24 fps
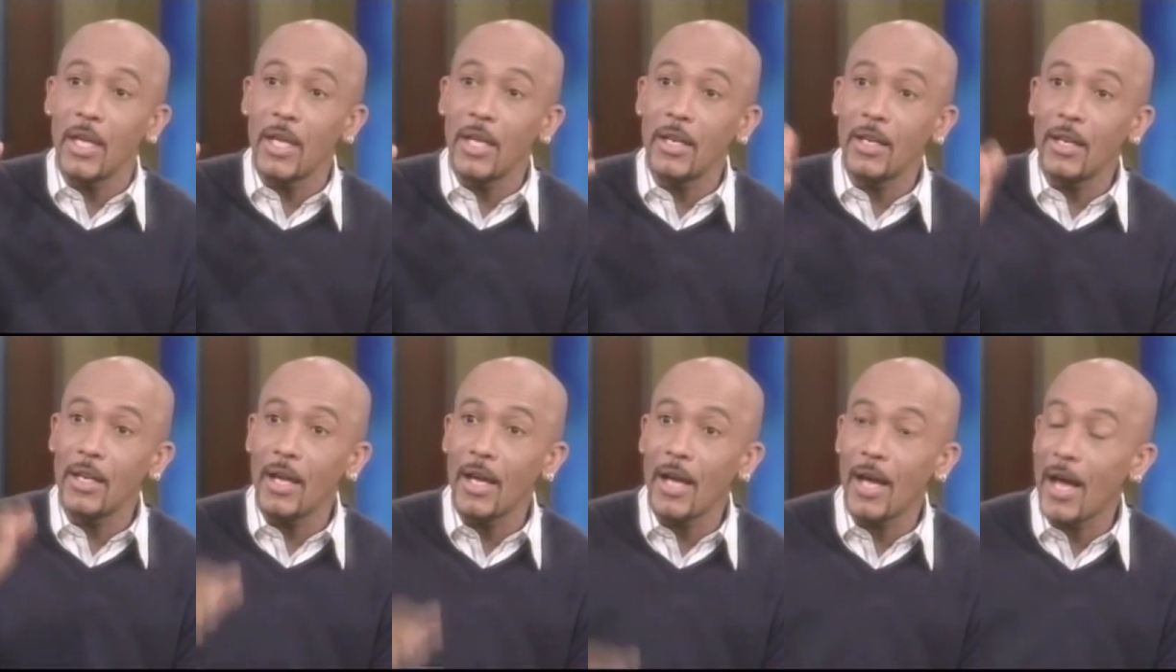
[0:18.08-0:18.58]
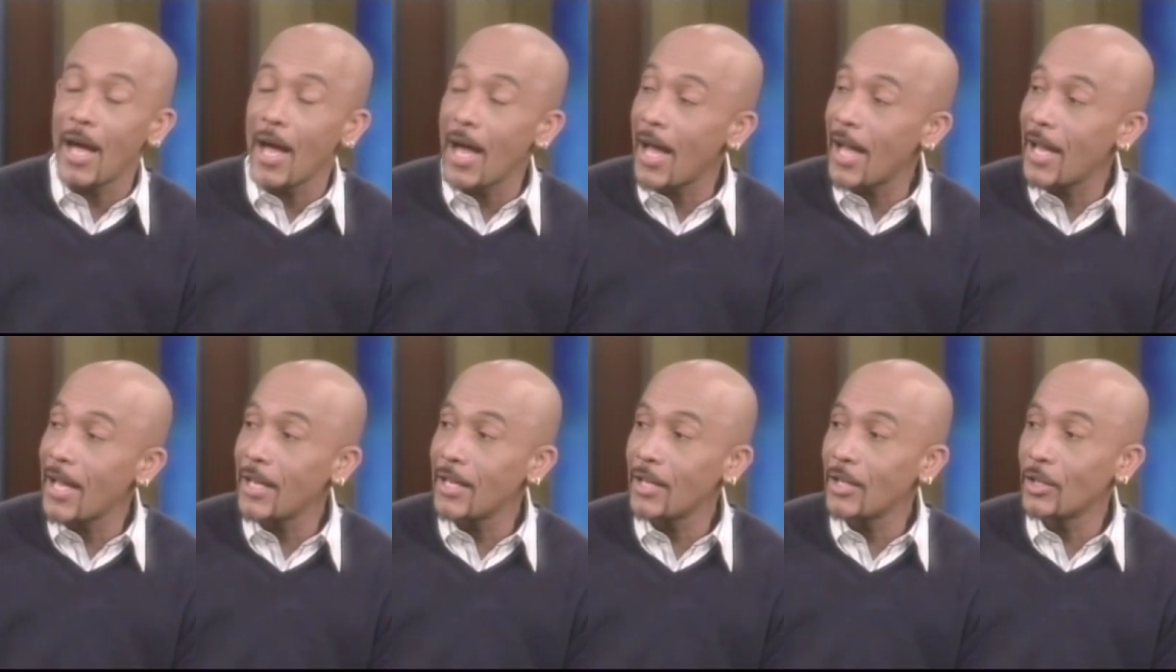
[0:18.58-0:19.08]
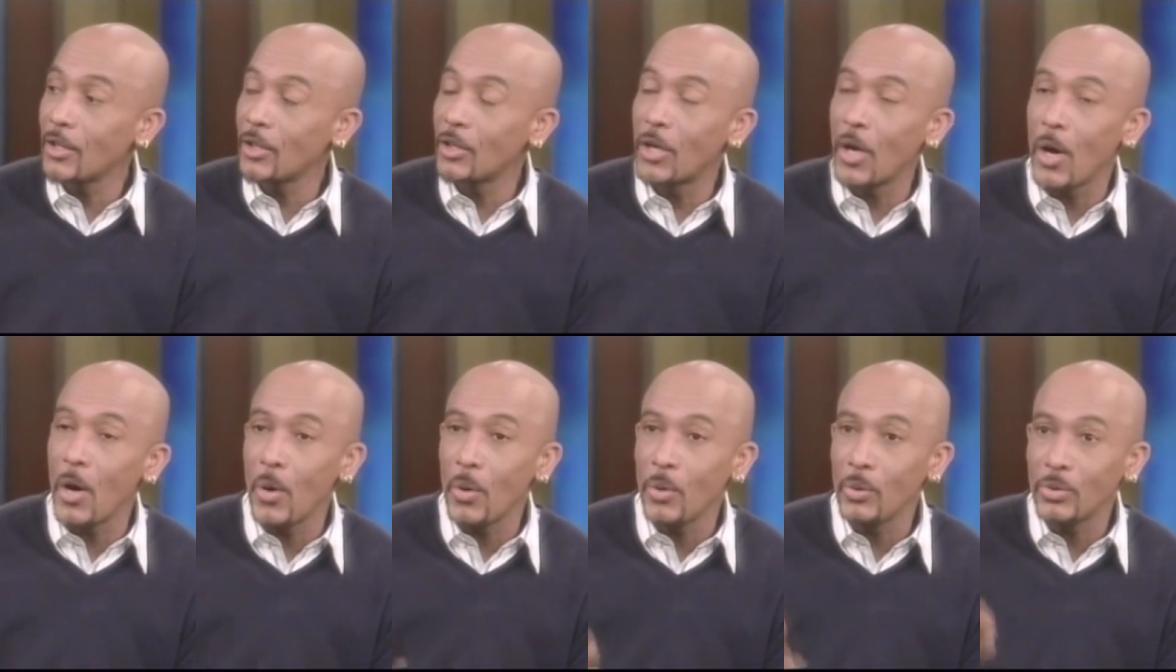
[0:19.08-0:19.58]
then I
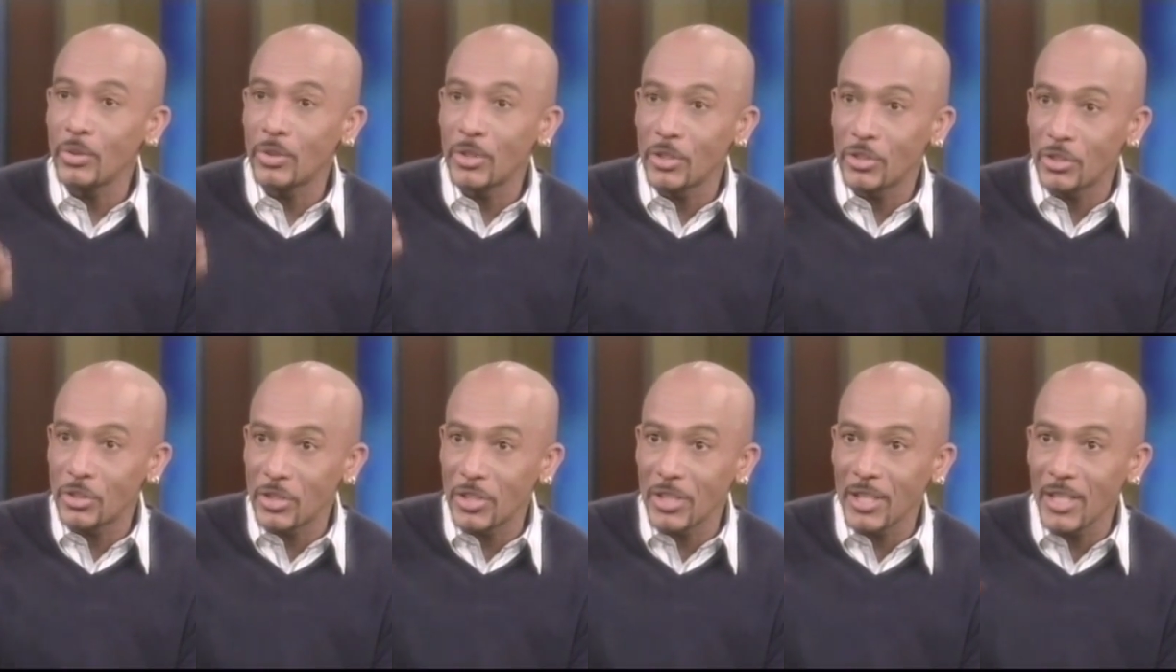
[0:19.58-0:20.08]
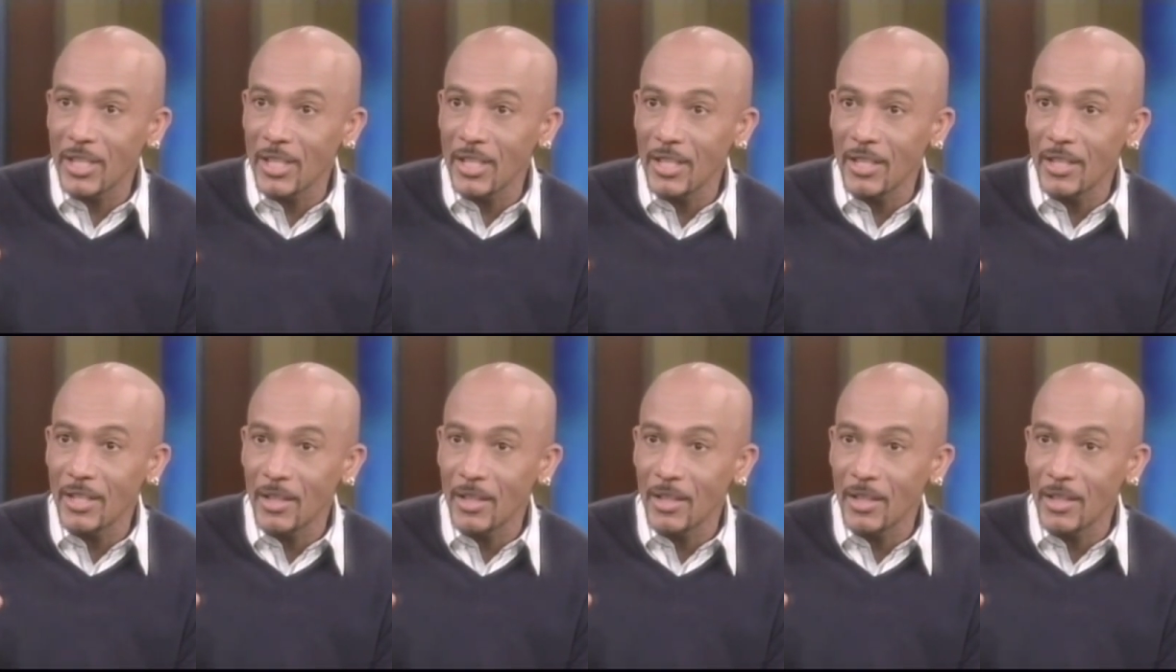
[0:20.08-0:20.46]
go to see